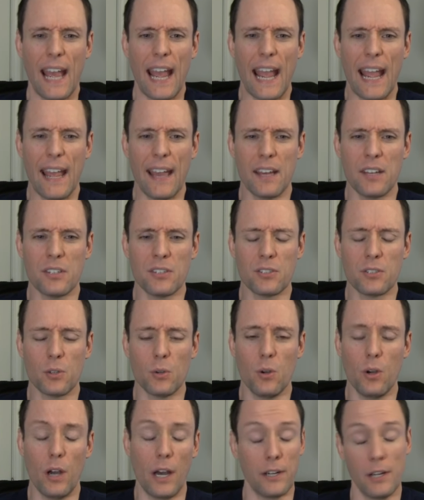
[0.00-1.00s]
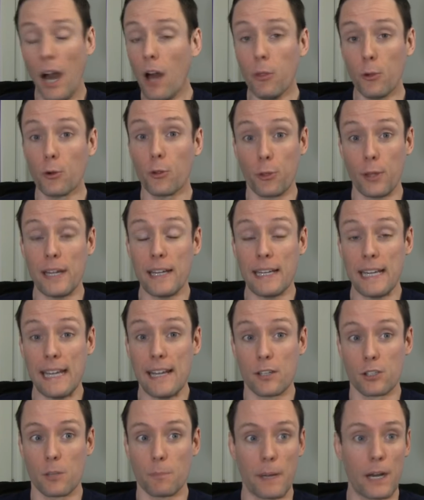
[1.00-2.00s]
And another thing
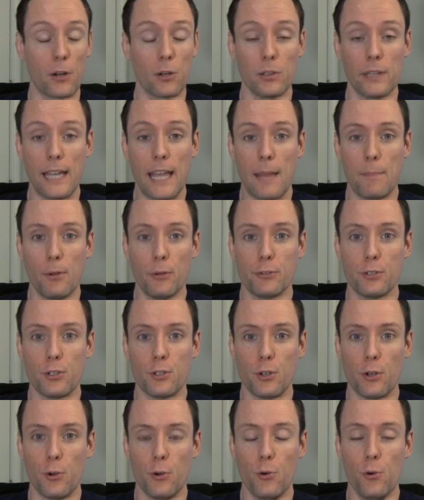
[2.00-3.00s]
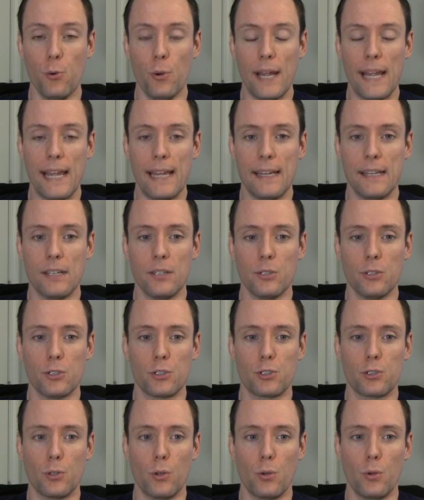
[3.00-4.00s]
he is apparently able to do
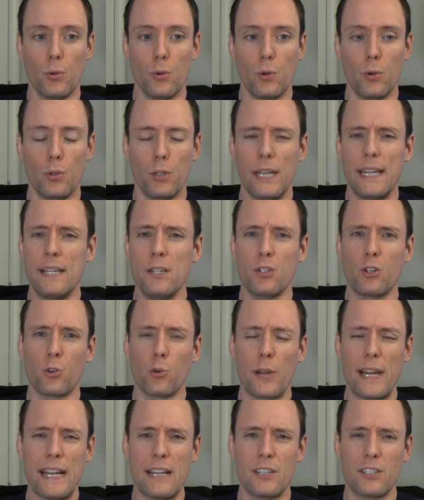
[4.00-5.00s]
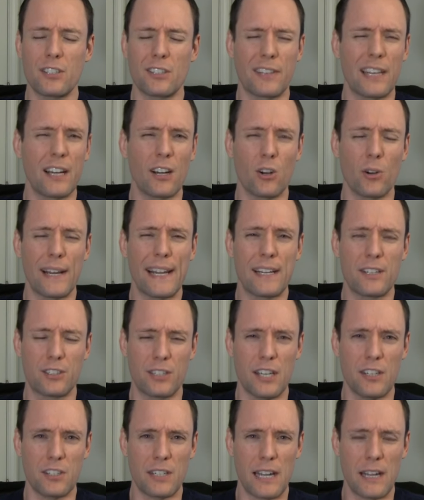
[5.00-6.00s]
is increase their
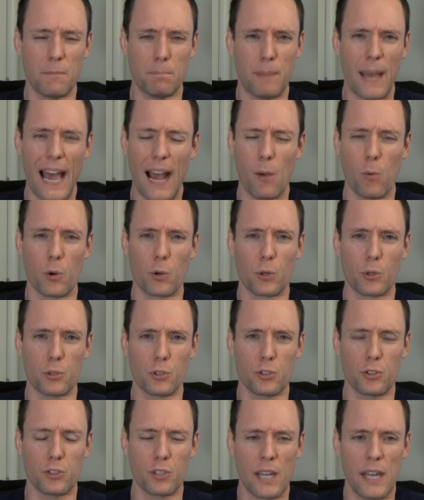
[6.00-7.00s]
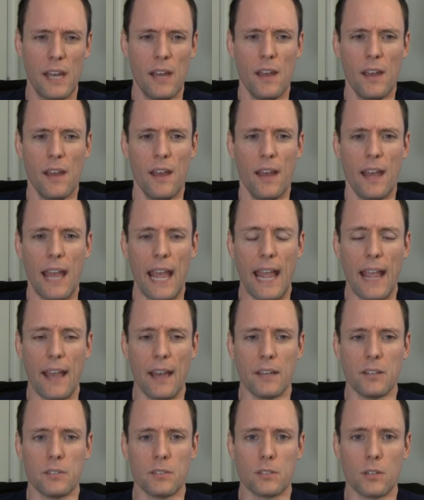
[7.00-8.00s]
existing powers
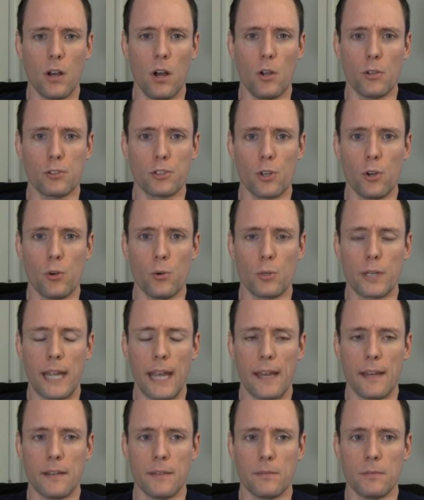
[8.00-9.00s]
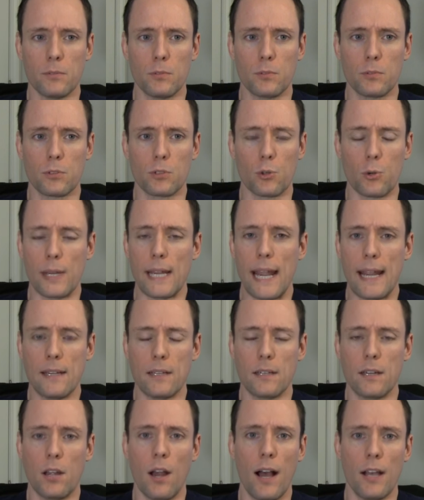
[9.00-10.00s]
and also can
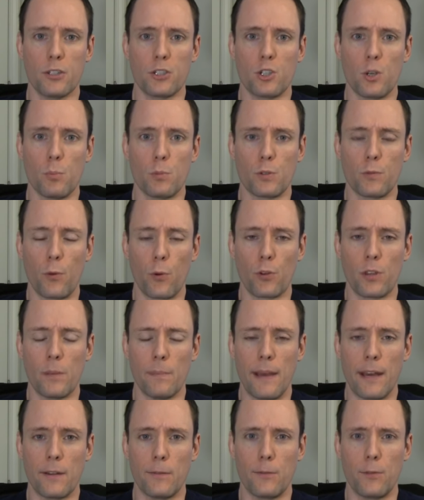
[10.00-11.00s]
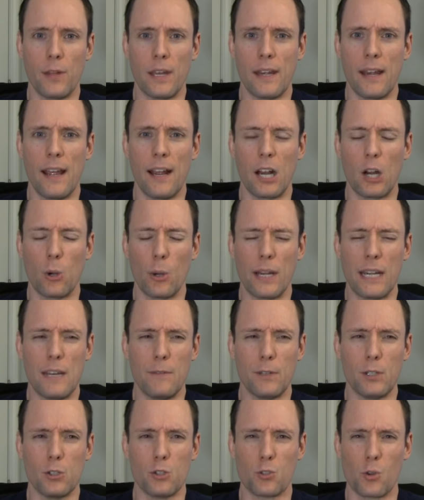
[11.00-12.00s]
create costumes for them out of thin air and
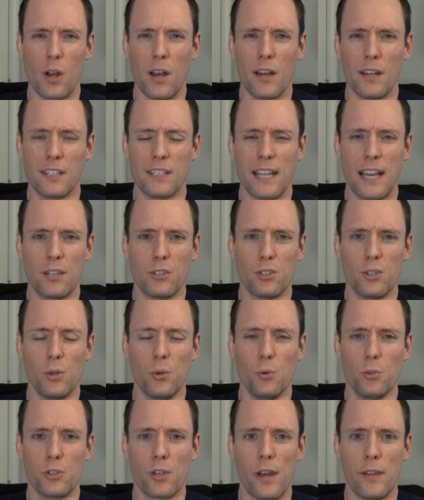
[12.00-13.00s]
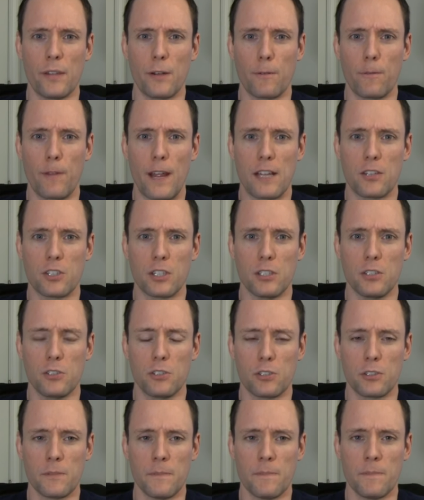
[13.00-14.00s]
even draw tattoos on their
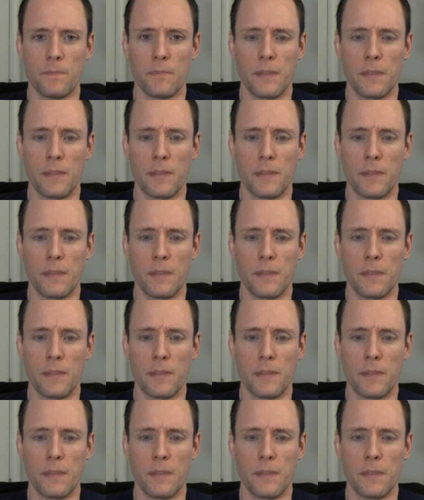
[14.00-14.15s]
faces